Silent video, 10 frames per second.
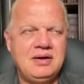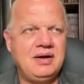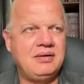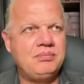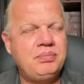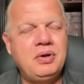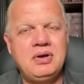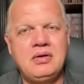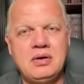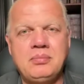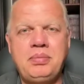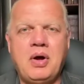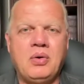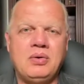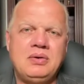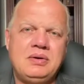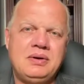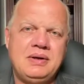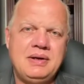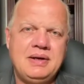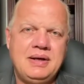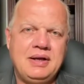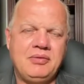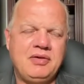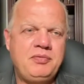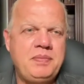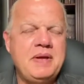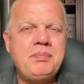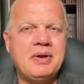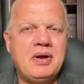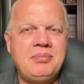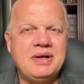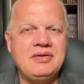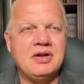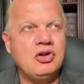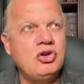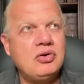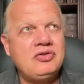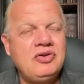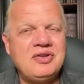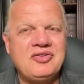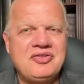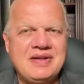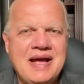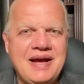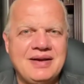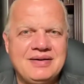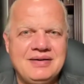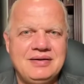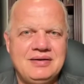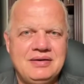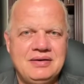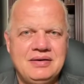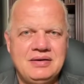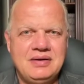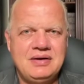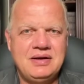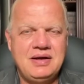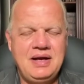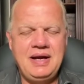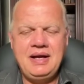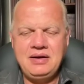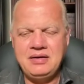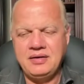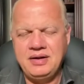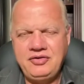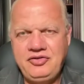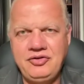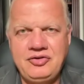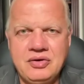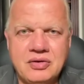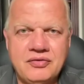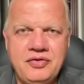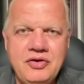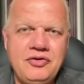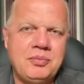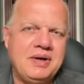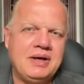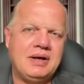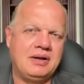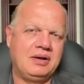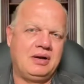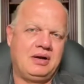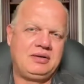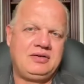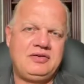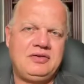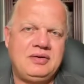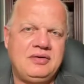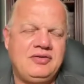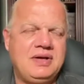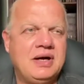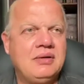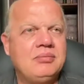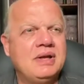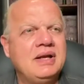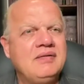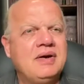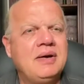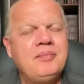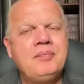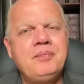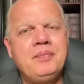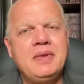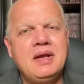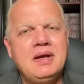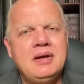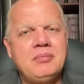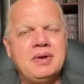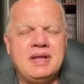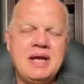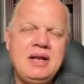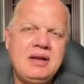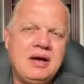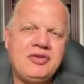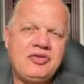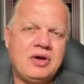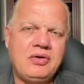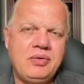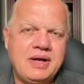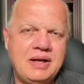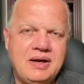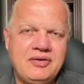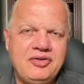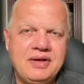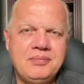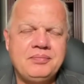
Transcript: and put it on a pole. And if people are bitten, look to the snake. And this used to confuse me a lot as a young believer. But then I start realizing